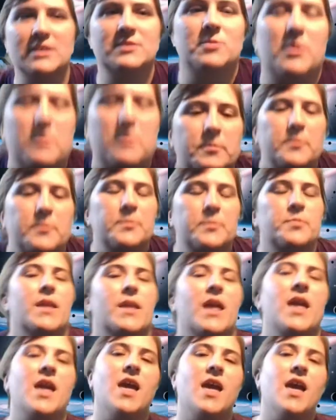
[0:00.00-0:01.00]
one.
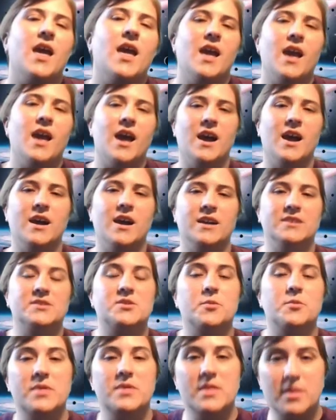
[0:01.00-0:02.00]

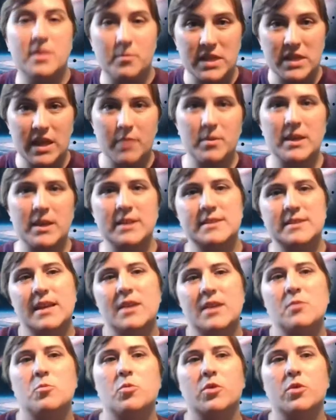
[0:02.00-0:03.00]
But that being
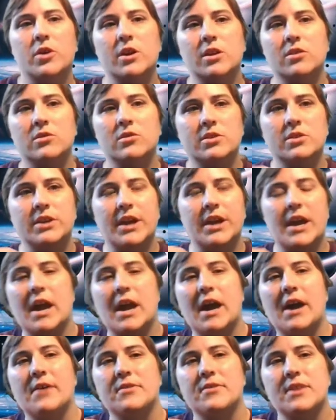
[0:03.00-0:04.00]
said, we're going to look at
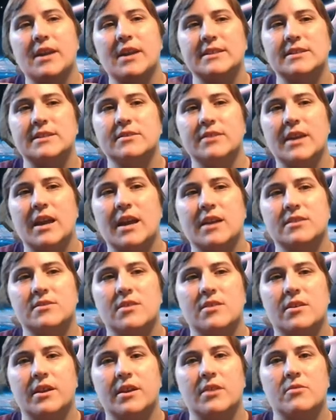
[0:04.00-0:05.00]
how the ideal gas
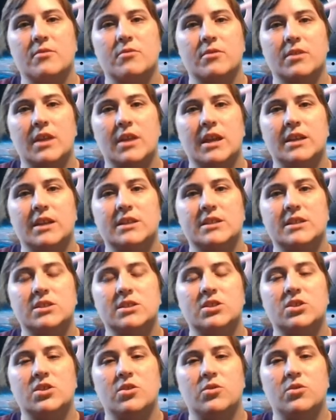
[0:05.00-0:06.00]
law can relate
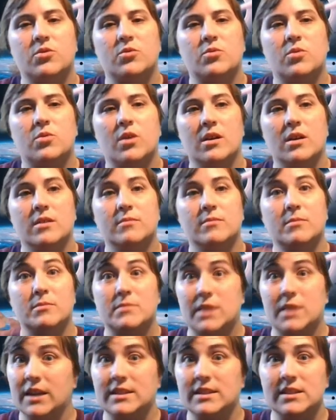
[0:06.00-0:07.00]
to
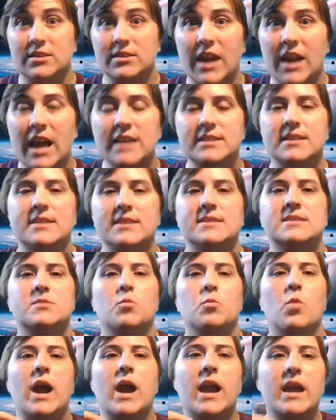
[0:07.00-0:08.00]
the ideal gases.
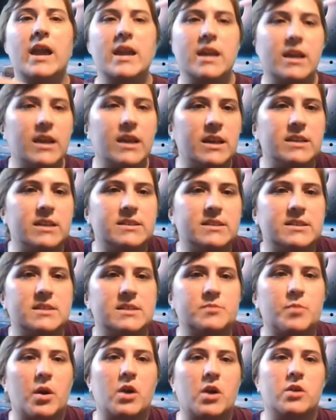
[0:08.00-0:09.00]
Why is this
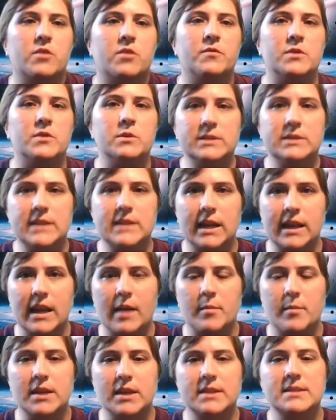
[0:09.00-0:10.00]
part of fluid
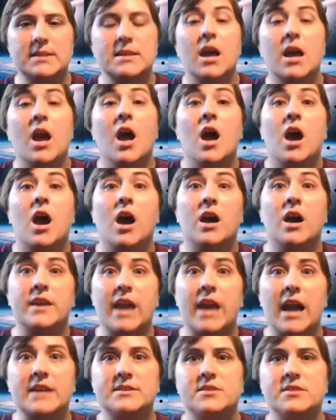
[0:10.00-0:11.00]
dynamics?
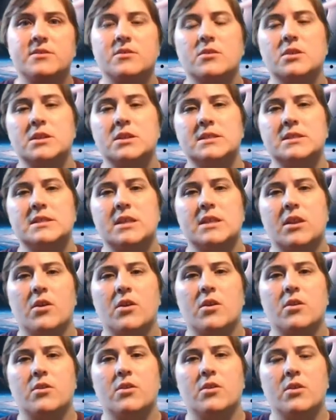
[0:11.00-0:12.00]
Gases are
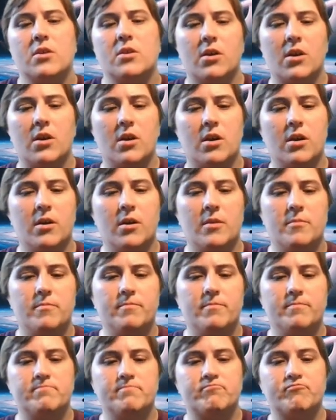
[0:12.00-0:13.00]
considered
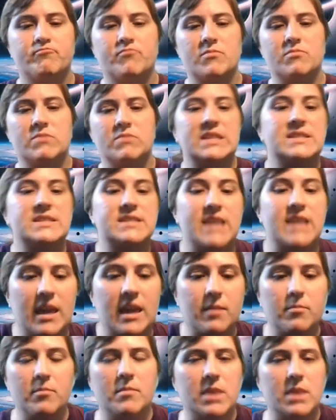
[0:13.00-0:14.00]
the
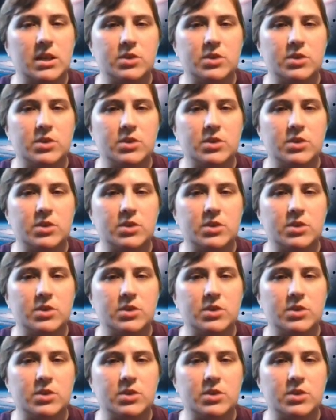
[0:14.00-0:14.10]
same in